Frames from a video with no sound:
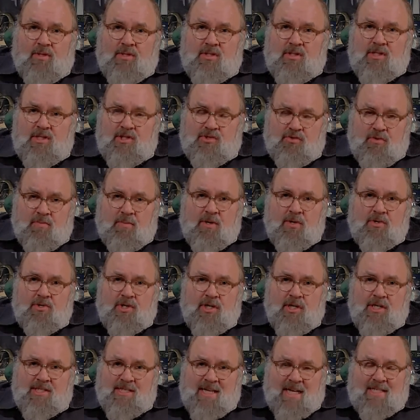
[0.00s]

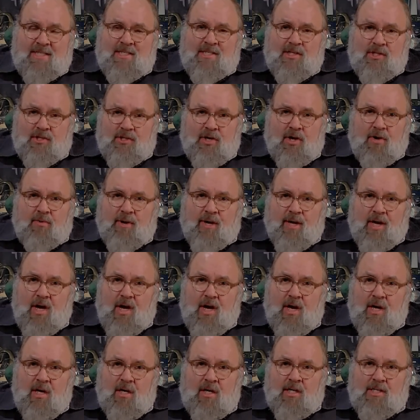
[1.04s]
distribution is that still going
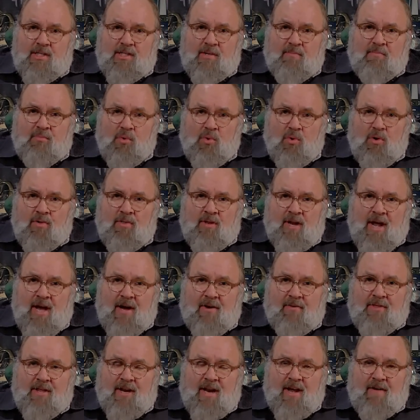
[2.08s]
on? Is it more
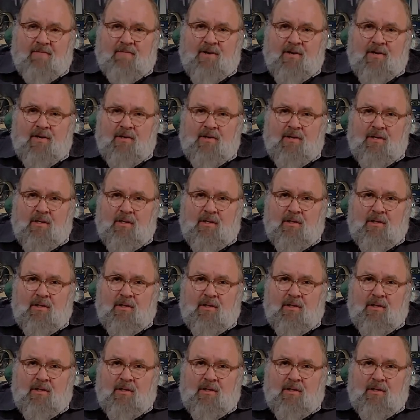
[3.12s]
now than ever?